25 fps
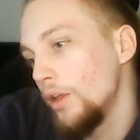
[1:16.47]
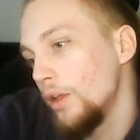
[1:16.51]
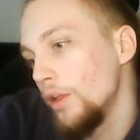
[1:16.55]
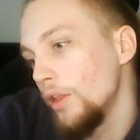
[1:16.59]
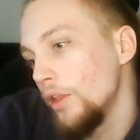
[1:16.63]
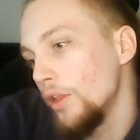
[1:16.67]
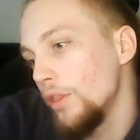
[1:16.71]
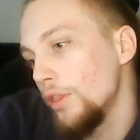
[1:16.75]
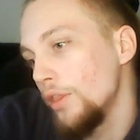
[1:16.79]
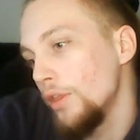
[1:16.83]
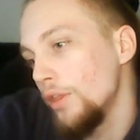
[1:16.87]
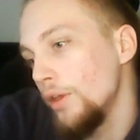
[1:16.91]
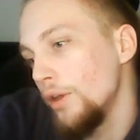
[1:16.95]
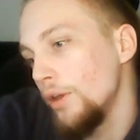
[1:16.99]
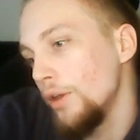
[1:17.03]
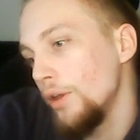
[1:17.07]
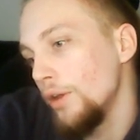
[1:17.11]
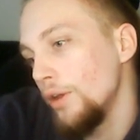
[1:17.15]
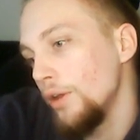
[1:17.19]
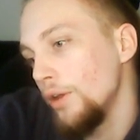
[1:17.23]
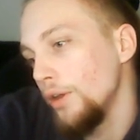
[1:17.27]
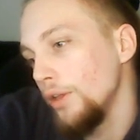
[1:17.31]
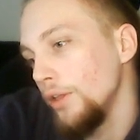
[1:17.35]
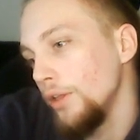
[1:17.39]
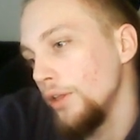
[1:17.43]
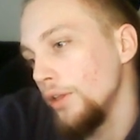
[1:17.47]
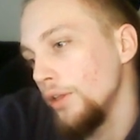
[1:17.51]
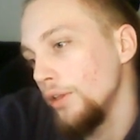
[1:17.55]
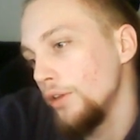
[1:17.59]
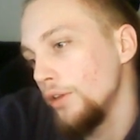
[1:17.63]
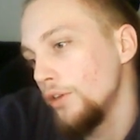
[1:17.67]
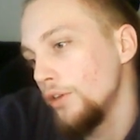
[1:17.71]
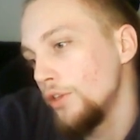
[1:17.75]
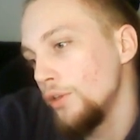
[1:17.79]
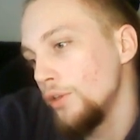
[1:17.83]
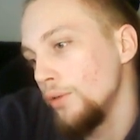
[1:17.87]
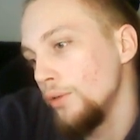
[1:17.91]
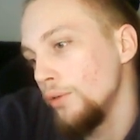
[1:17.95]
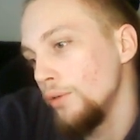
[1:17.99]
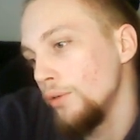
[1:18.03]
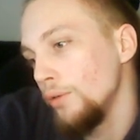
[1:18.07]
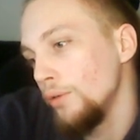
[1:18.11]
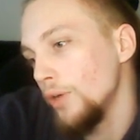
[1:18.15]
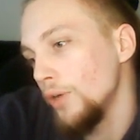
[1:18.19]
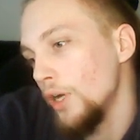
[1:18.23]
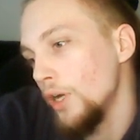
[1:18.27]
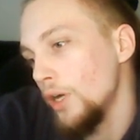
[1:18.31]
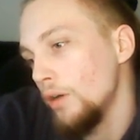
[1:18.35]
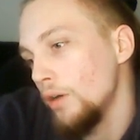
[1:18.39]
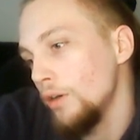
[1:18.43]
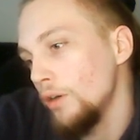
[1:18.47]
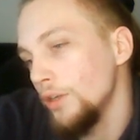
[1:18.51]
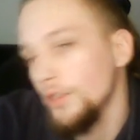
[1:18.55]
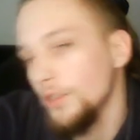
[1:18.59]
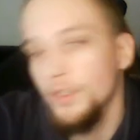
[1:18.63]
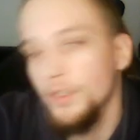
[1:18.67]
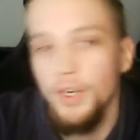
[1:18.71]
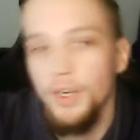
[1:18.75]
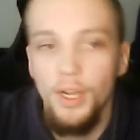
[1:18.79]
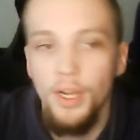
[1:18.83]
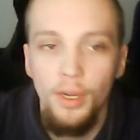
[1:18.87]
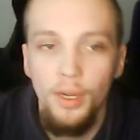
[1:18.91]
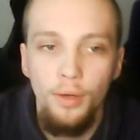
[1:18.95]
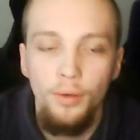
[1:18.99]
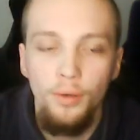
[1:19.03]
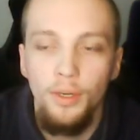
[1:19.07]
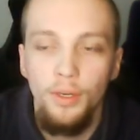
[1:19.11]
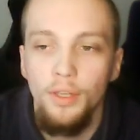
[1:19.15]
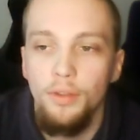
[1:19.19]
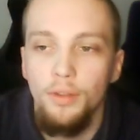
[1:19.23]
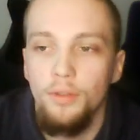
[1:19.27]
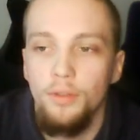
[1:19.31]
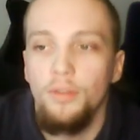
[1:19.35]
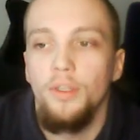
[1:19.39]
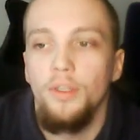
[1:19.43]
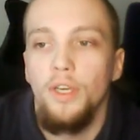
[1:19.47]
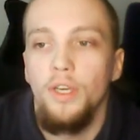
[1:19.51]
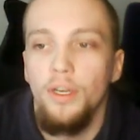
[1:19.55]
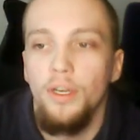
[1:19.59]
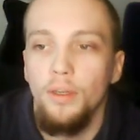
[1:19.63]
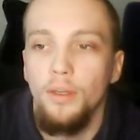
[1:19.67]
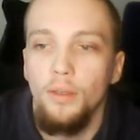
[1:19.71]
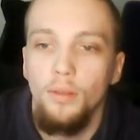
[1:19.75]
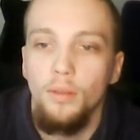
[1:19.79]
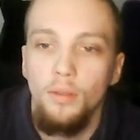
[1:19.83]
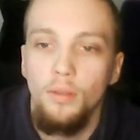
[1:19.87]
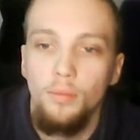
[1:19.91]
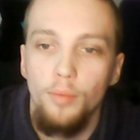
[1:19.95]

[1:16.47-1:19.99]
32 hours now, and yeah,